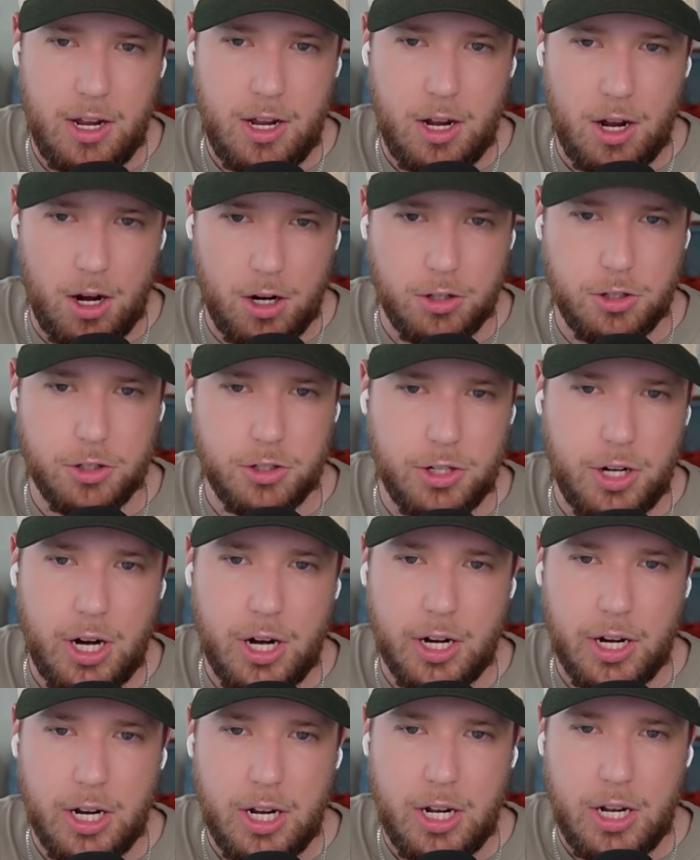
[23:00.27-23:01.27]

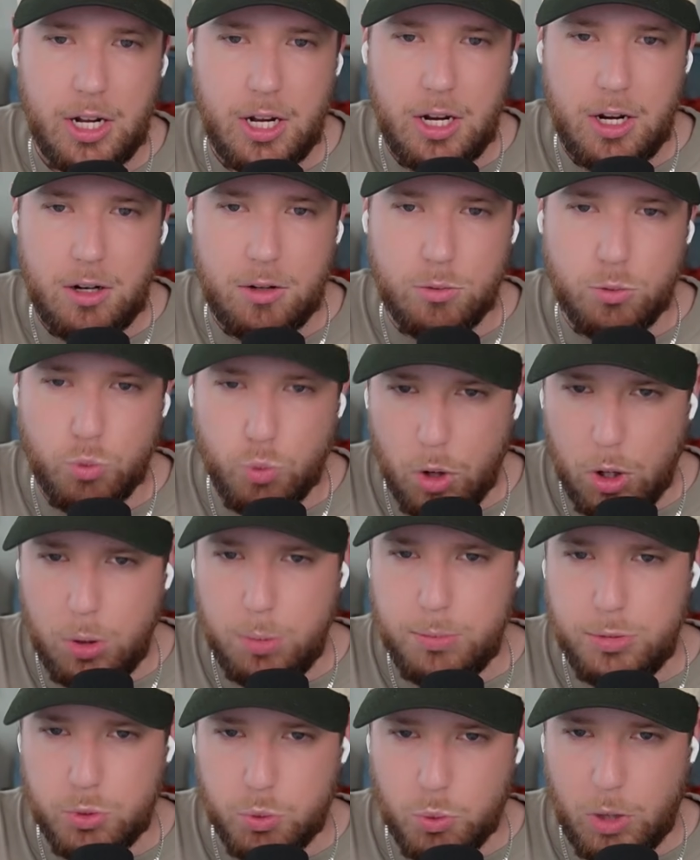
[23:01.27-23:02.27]
Underdog.
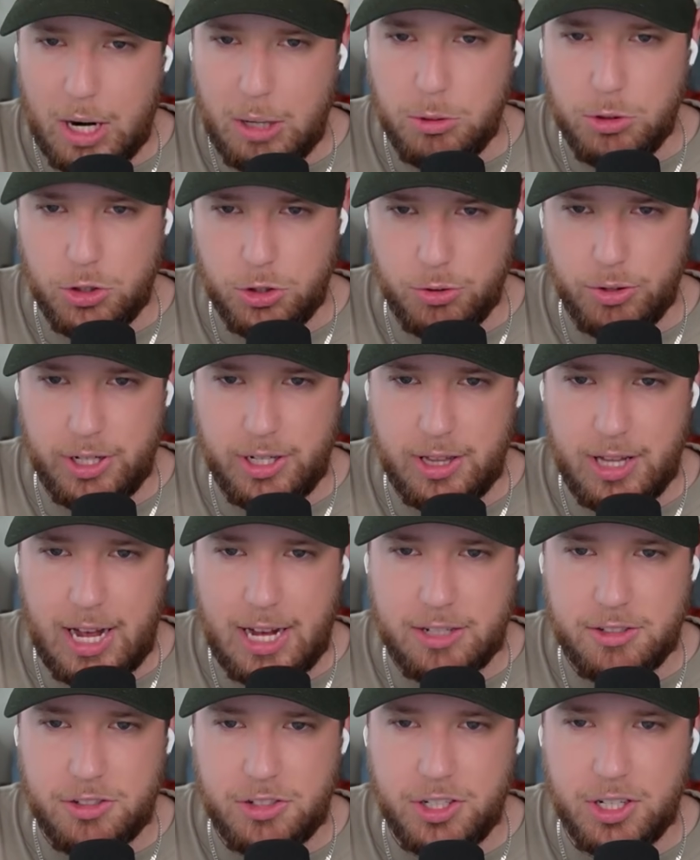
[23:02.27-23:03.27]
Rome's route tree
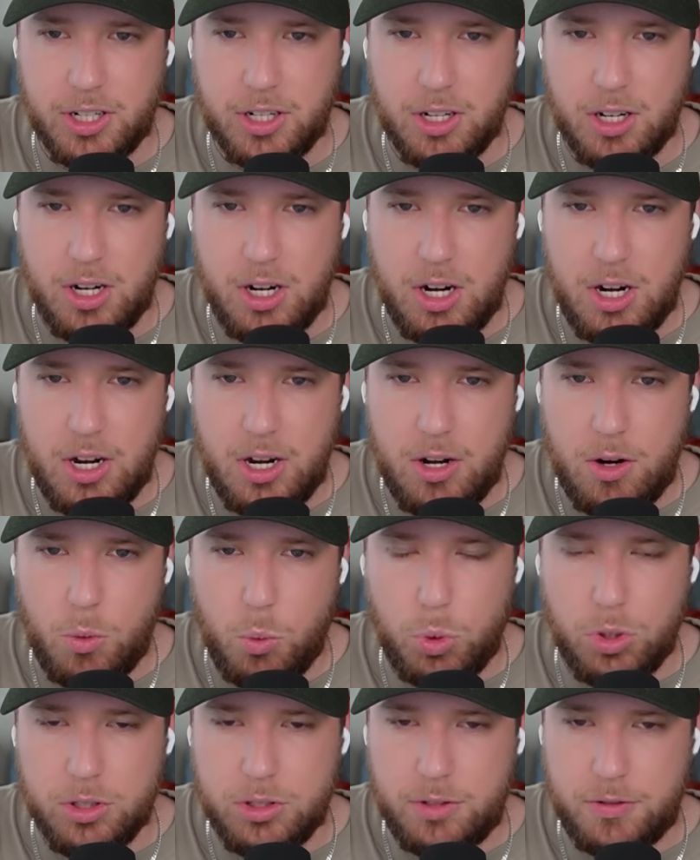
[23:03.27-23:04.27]
last year
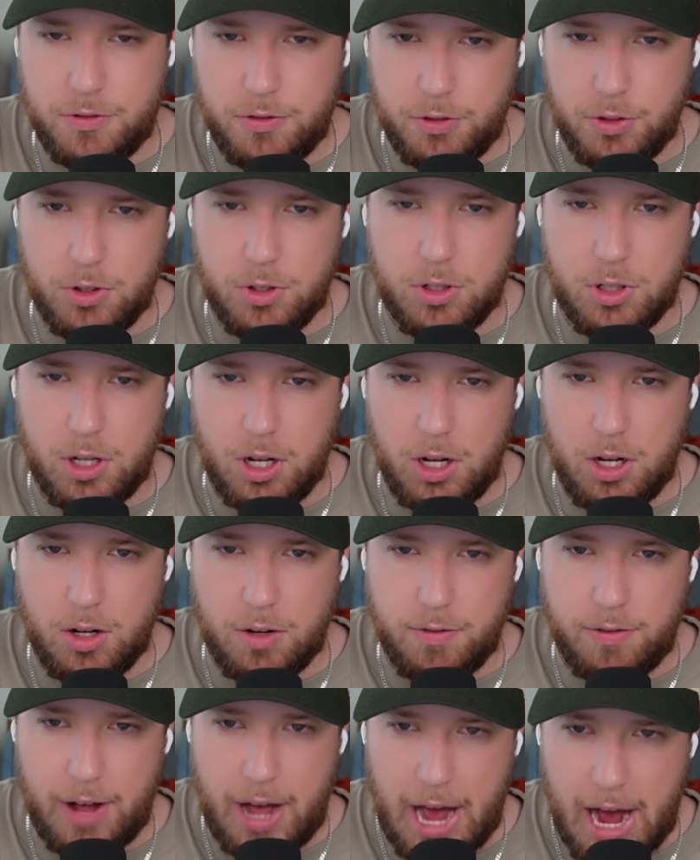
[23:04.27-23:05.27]
was full
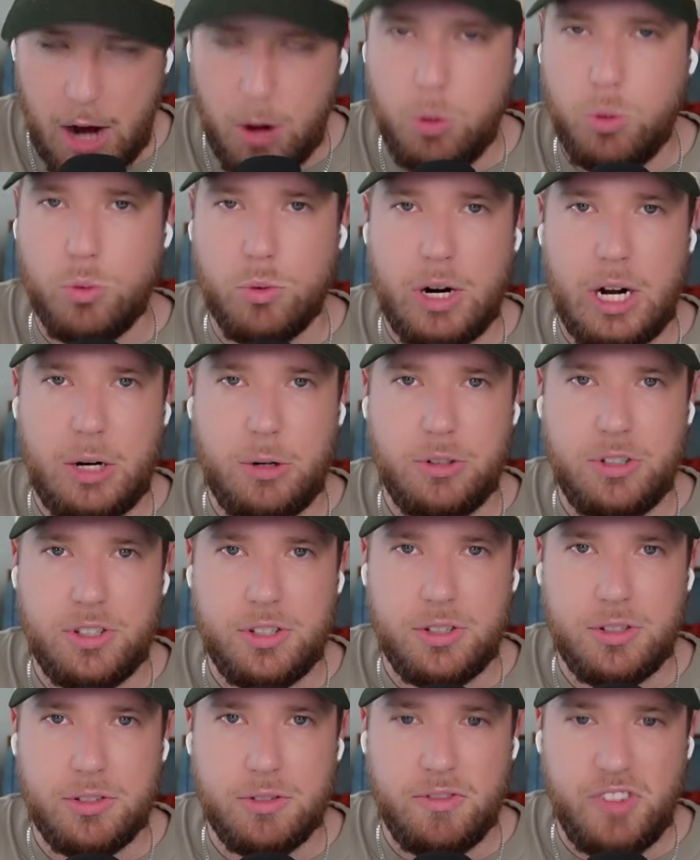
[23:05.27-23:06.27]
of out
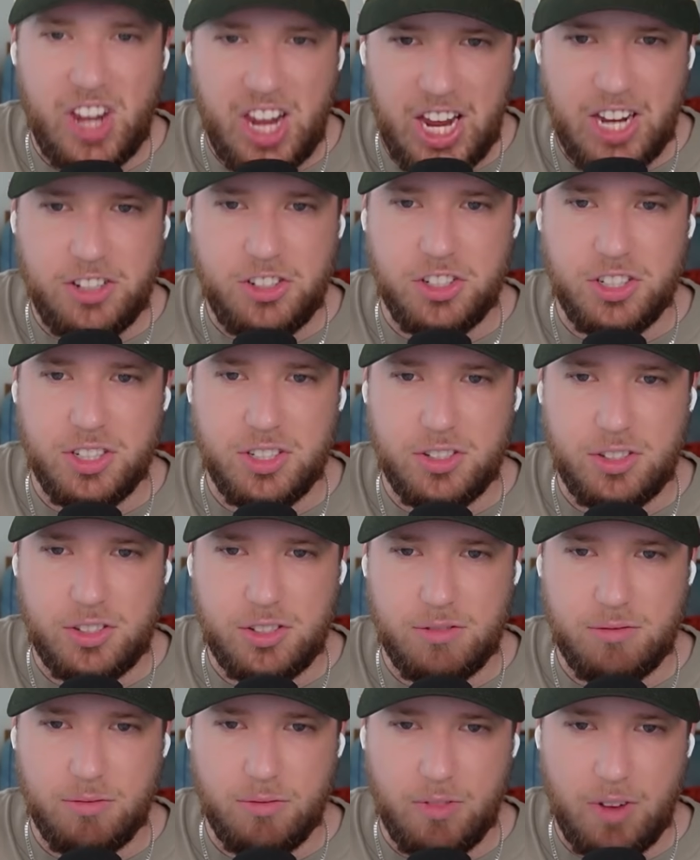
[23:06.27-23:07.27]
routes,
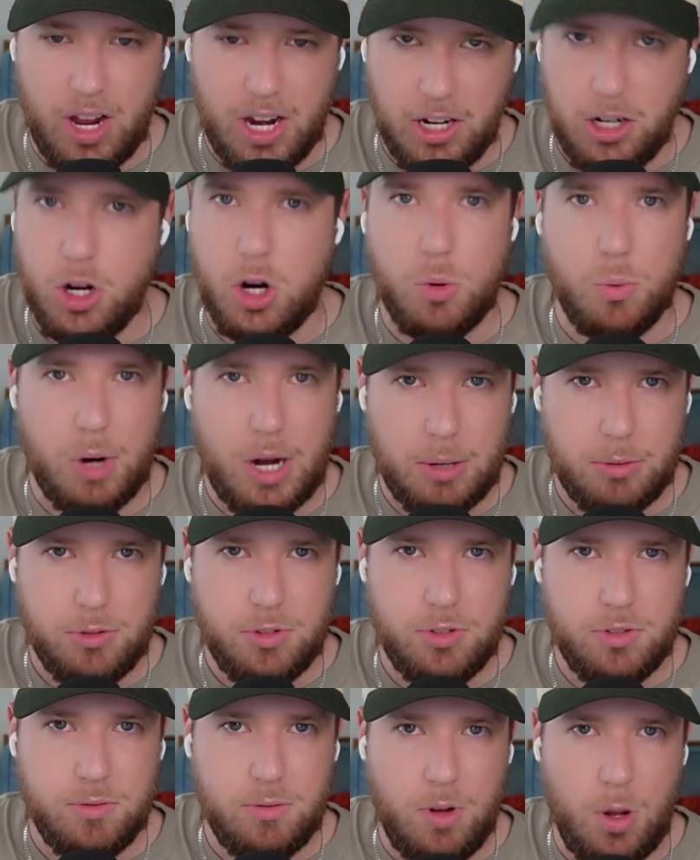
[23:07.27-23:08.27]
hitches, and go
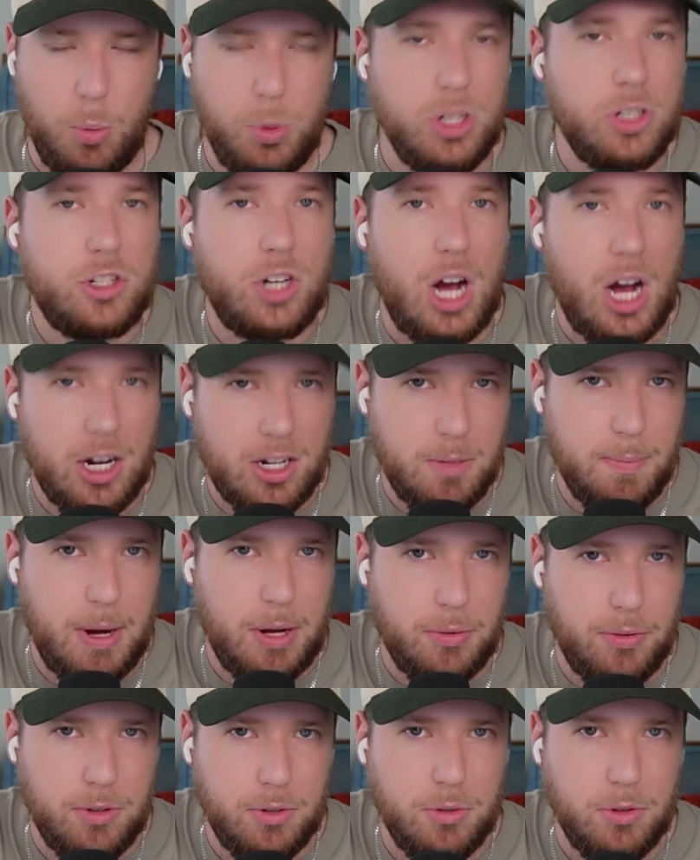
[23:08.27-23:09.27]
routes. We just talked
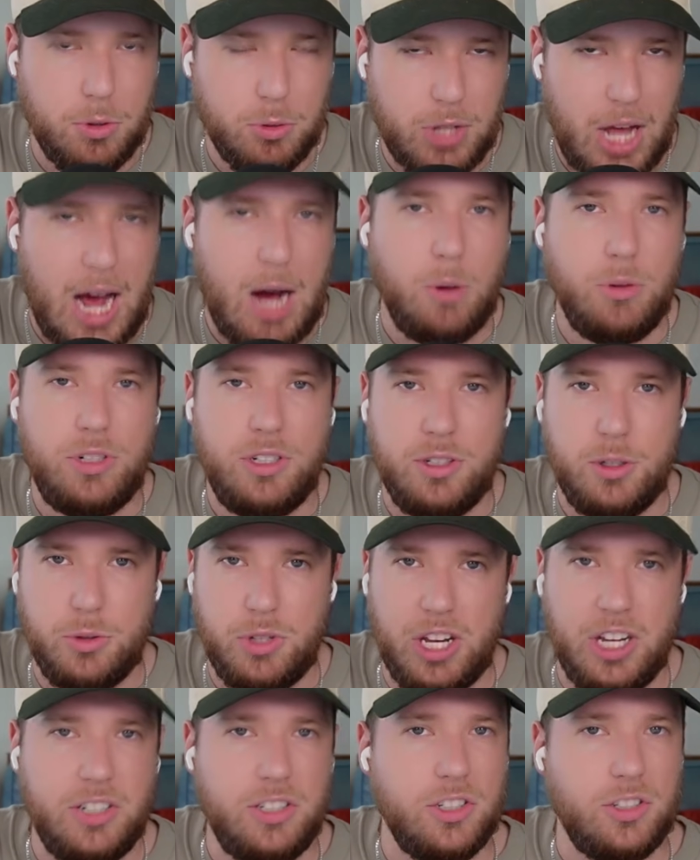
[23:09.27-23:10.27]
about those outs and
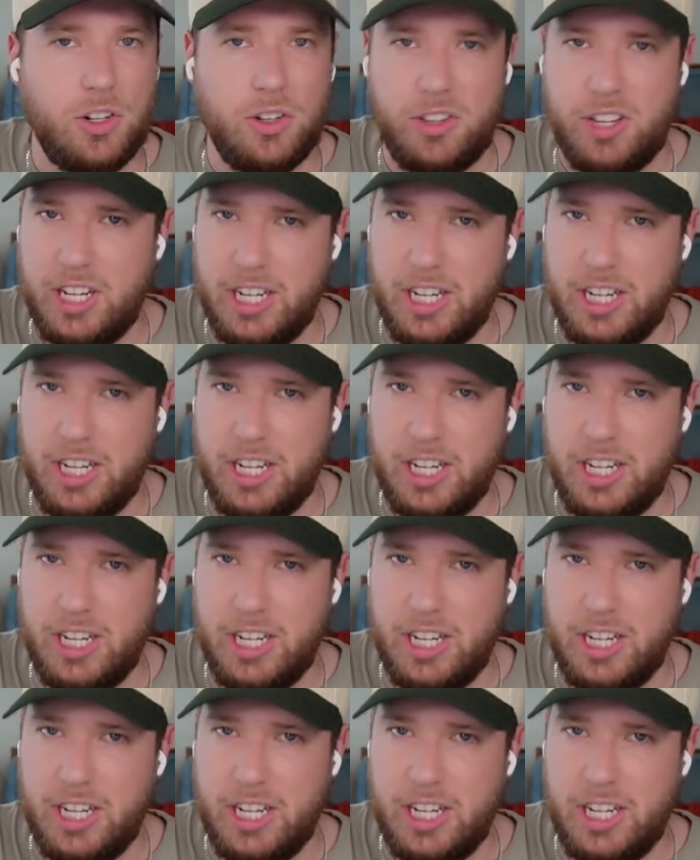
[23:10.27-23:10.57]
those hitches are the